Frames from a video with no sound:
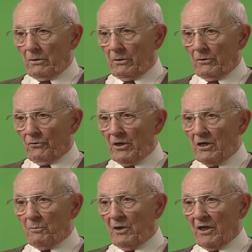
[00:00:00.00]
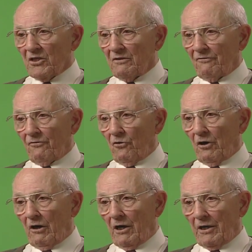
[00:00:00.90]
uranium
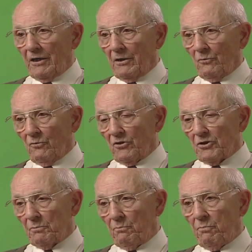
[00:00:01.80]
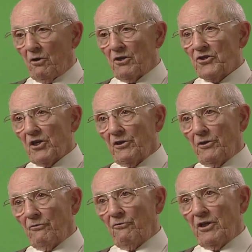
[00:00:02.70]
hexafluoride that was partially
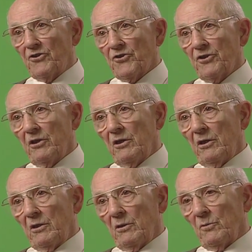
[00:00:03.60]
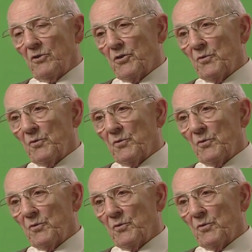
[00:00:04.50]
enriched was